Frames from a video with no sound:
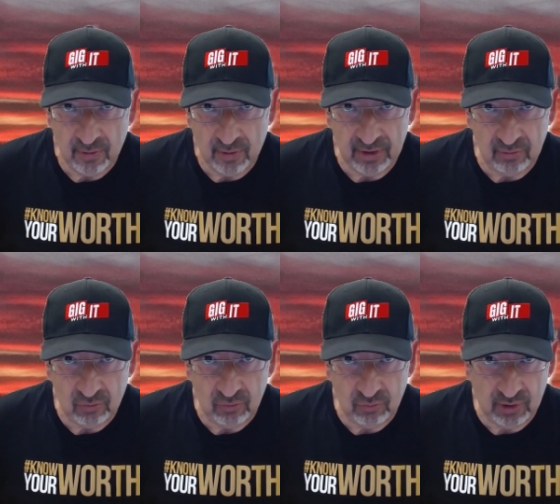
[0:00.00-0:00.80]
I
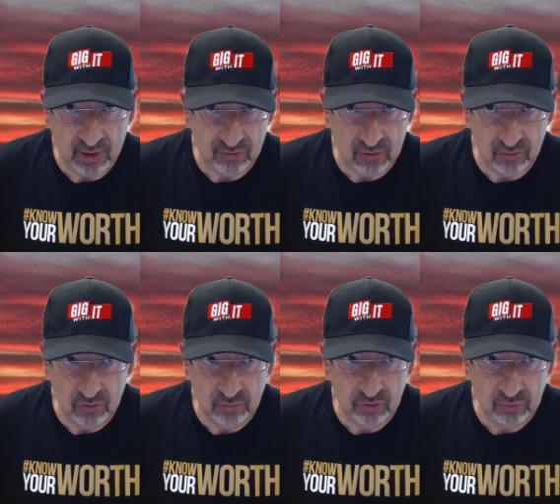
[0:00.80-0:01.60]
mean, we as
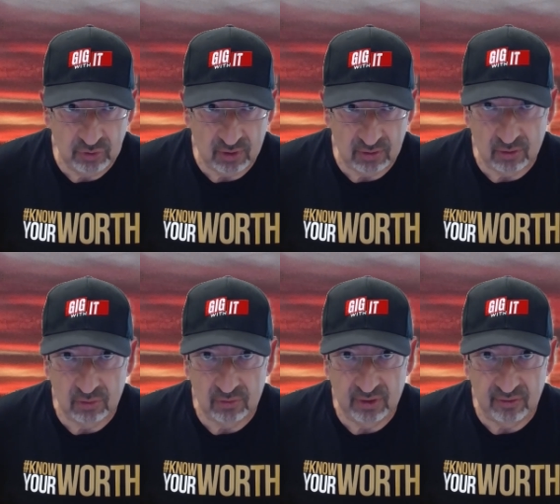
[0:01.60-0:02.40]
consumers, we want
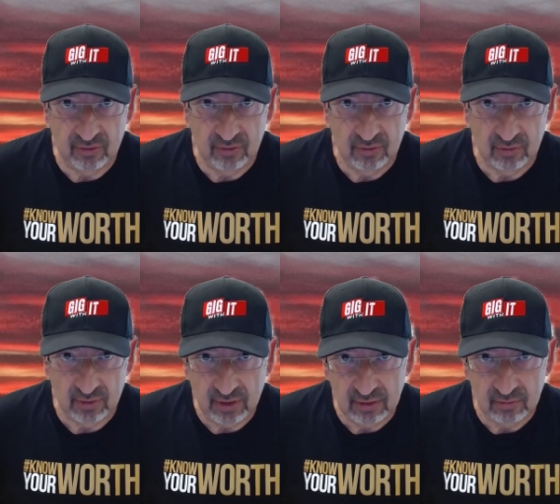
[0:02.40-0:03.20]
lower rates,
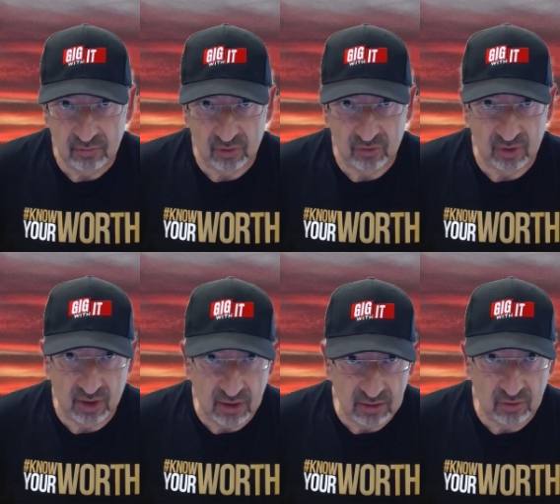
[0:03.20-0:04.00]
right? Because the
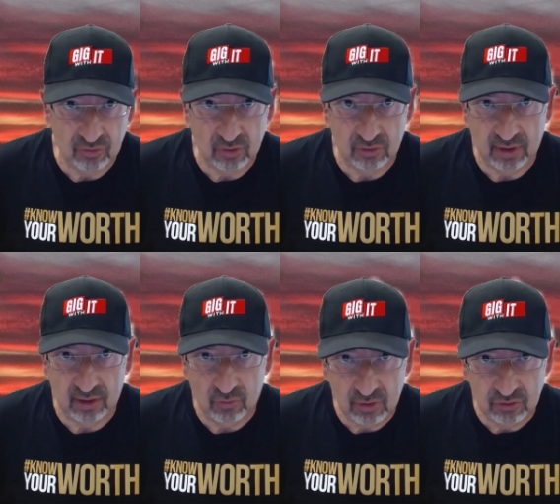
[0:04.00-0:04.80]
car loans go down,
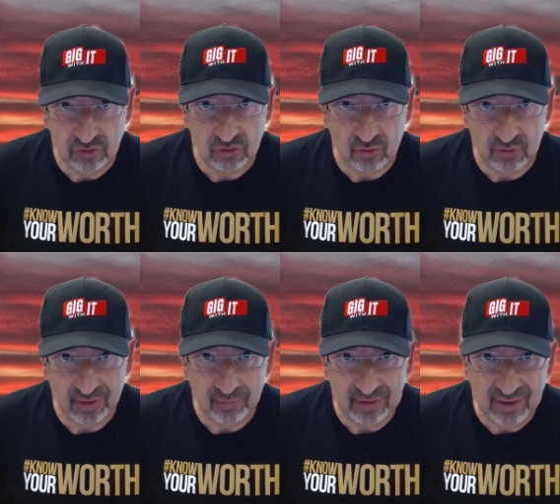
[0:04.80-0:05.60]
mortgages go
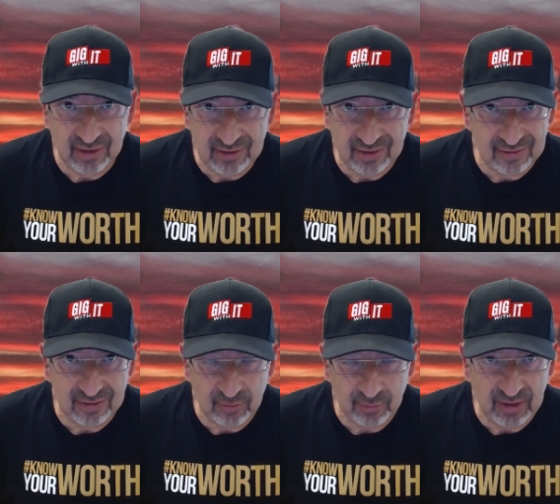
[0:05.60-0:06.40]
down, but then it doesn't
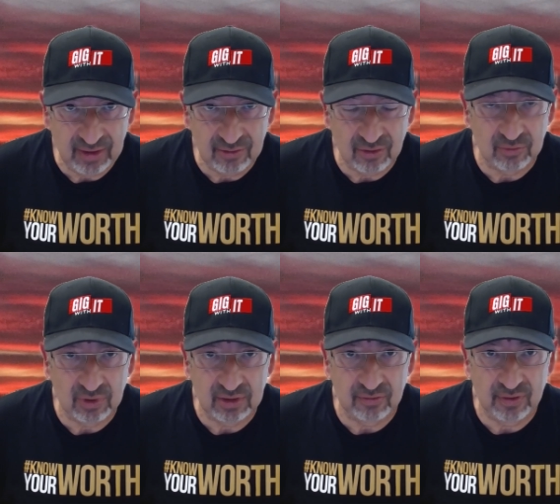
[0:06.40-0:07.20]
depend on
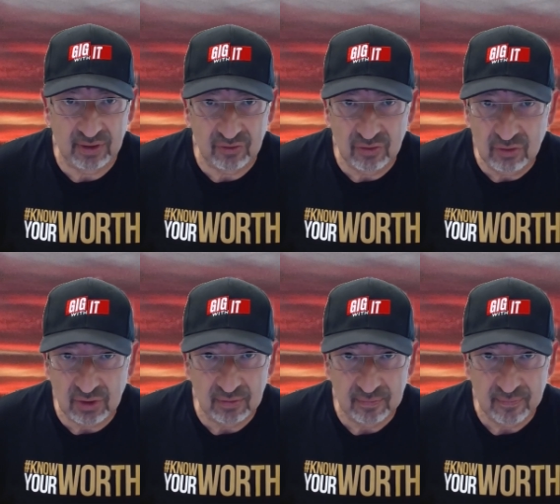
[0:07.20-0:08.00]
what the Fed is doing.
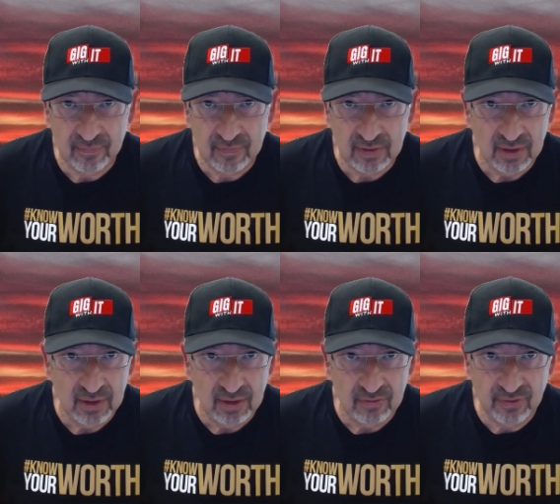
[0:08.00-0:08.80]

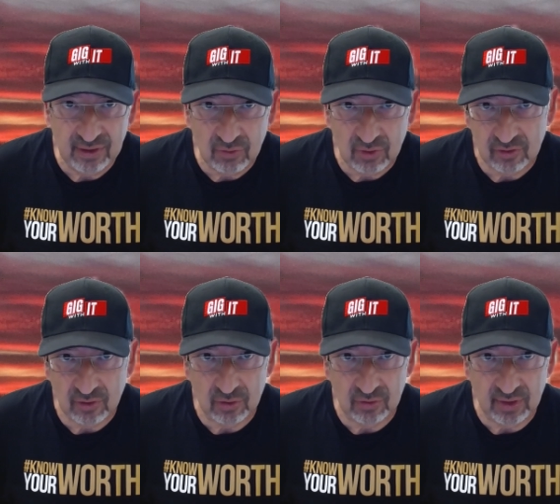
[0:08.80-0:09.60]
Fed wants
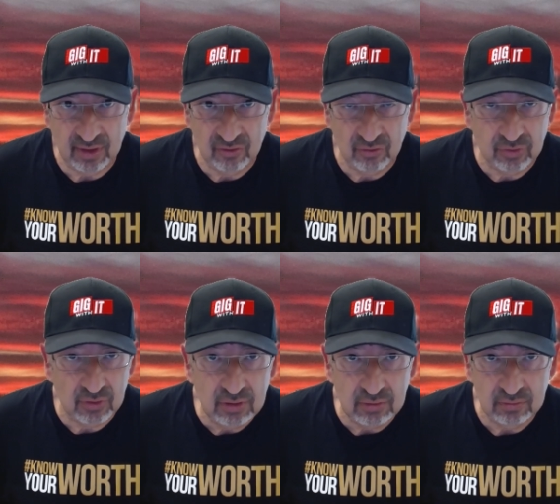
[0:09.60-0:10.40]
lower rates for
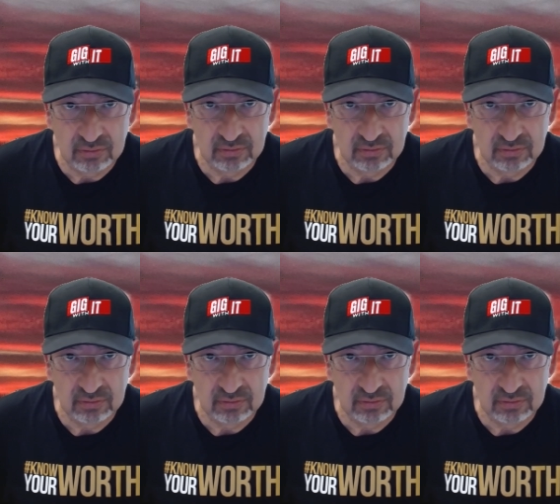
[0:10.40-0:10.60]
who?